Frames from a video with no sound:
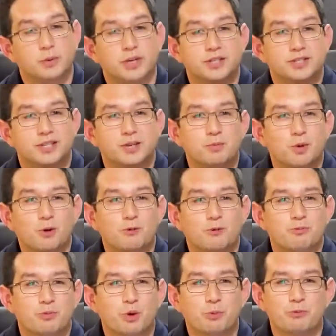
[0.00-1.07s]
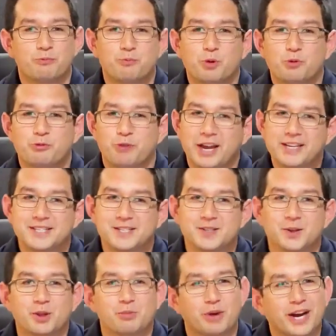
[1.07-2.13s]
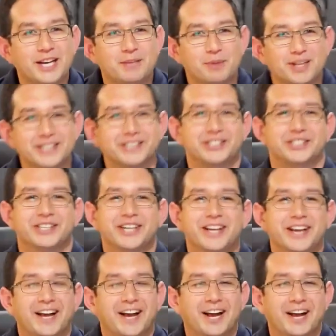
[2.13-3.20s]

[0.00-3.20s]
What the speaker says: so we can see more faces on the Brady Bunch